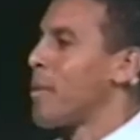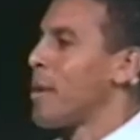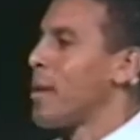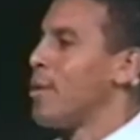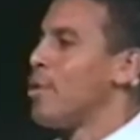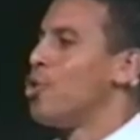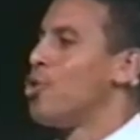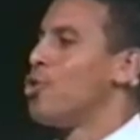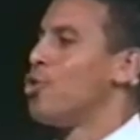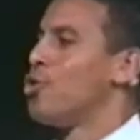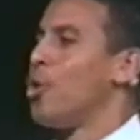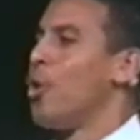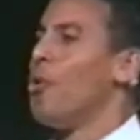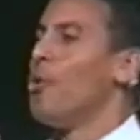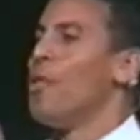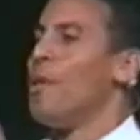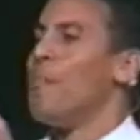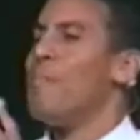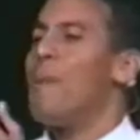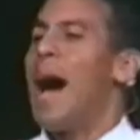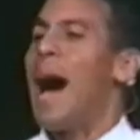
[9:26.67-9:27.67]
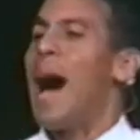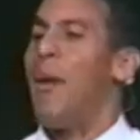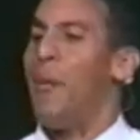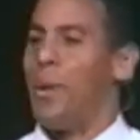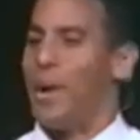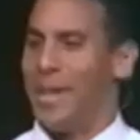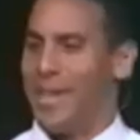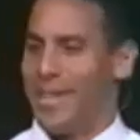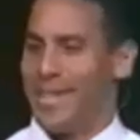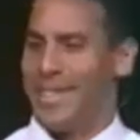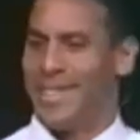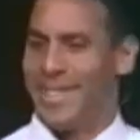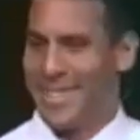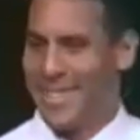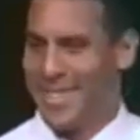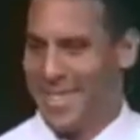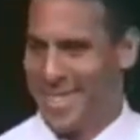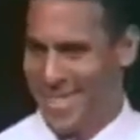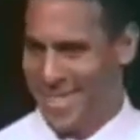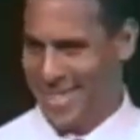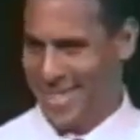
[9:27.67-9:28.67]
Show them power.
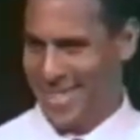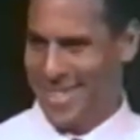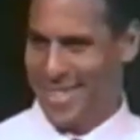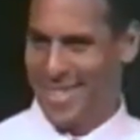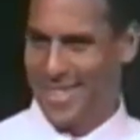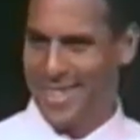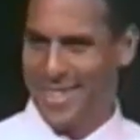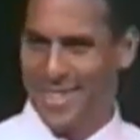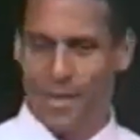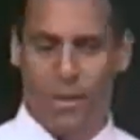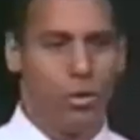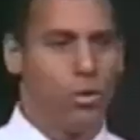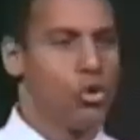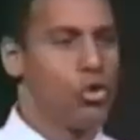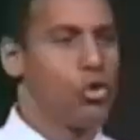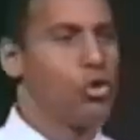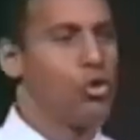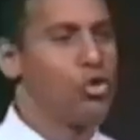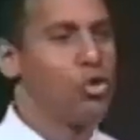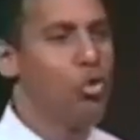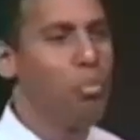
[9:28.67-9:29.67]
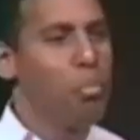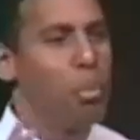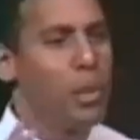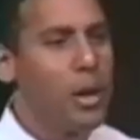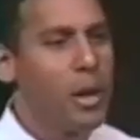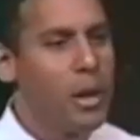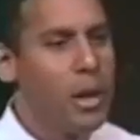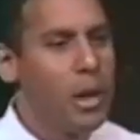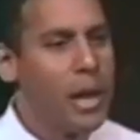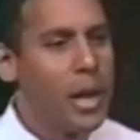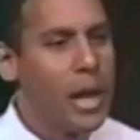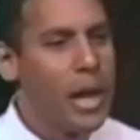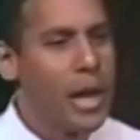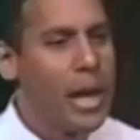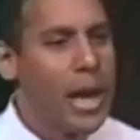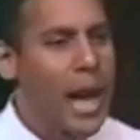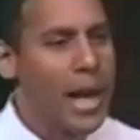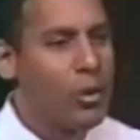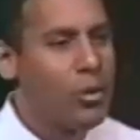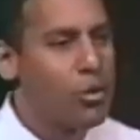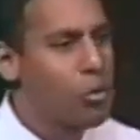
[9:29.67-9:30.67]

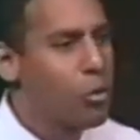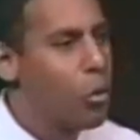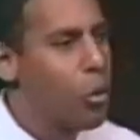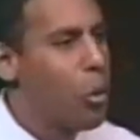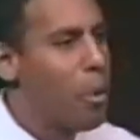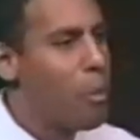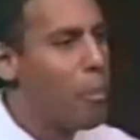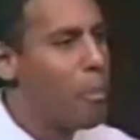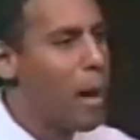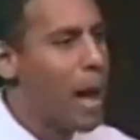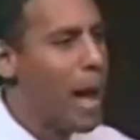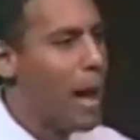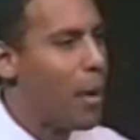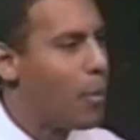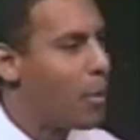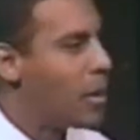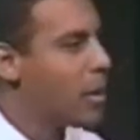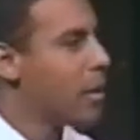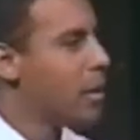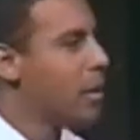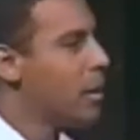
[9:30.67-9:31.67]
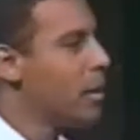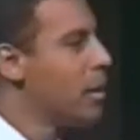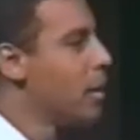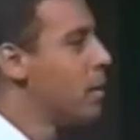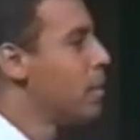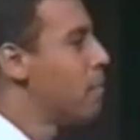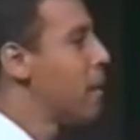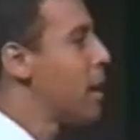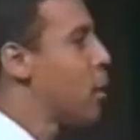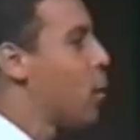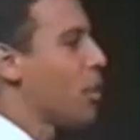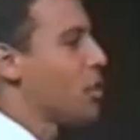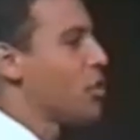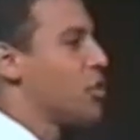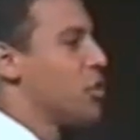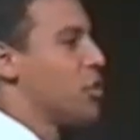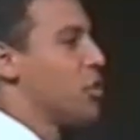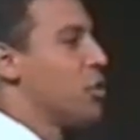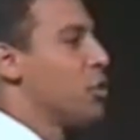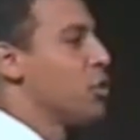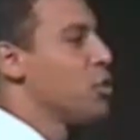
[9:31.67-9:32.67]
Supernatural power. My question
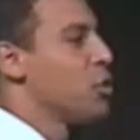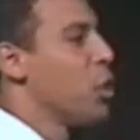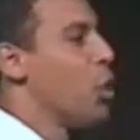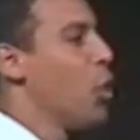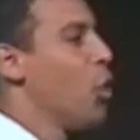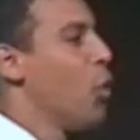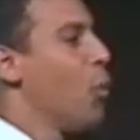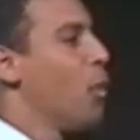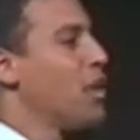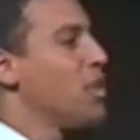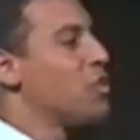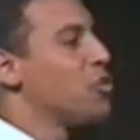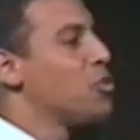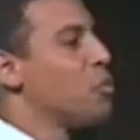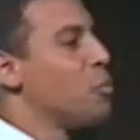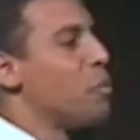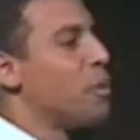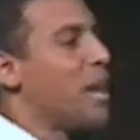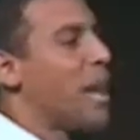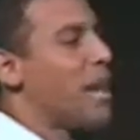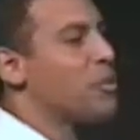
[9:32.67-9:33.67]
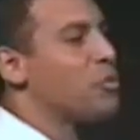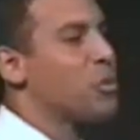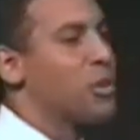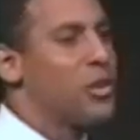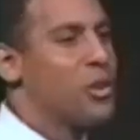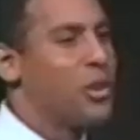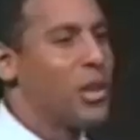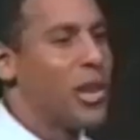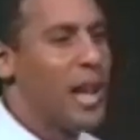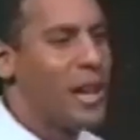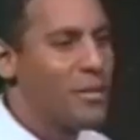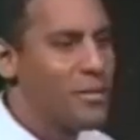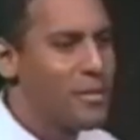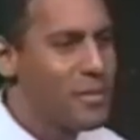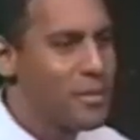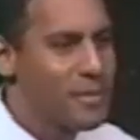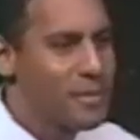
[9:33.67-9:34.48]
to you is, what is supernatural in your life?